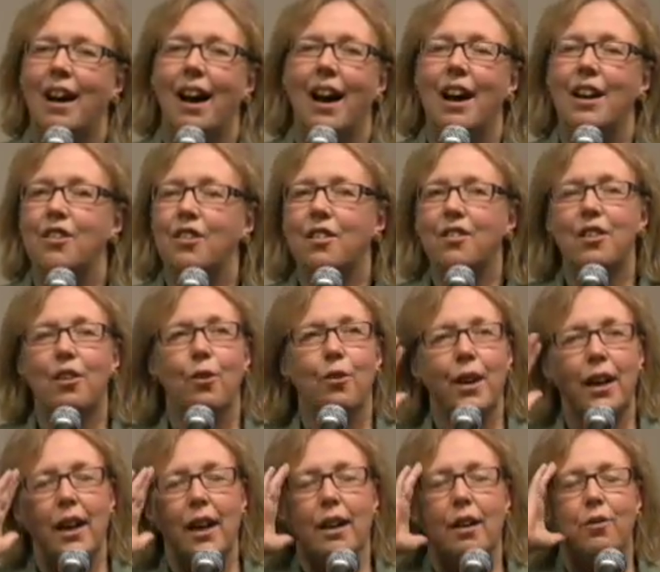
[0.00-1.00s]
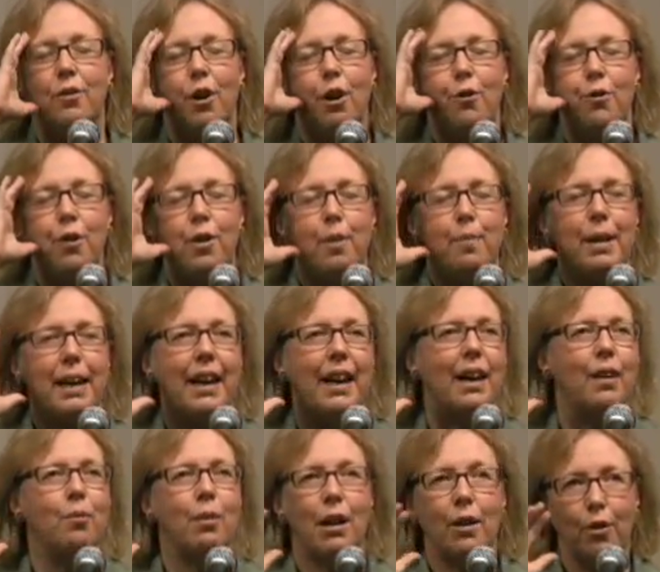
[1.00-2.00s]
I just don't think I can vote for them
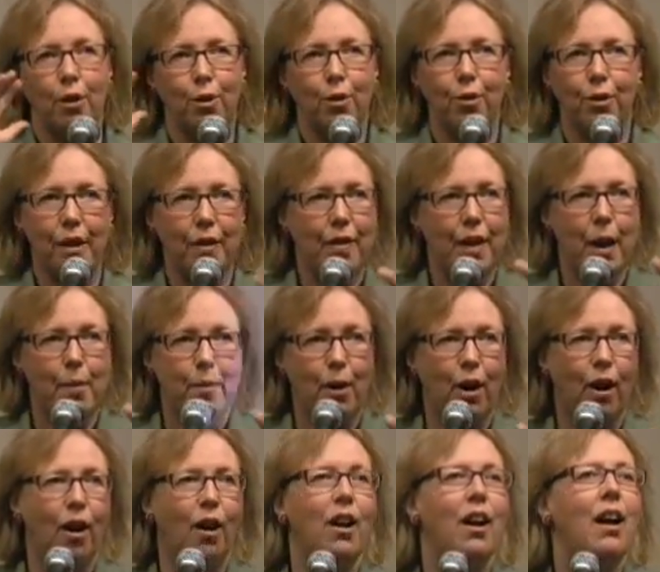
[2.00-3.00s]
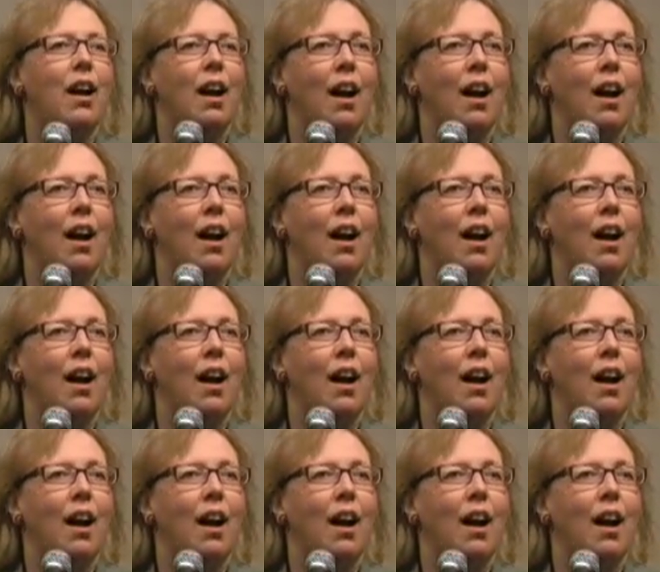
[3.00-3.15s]
again, whatever who the them are.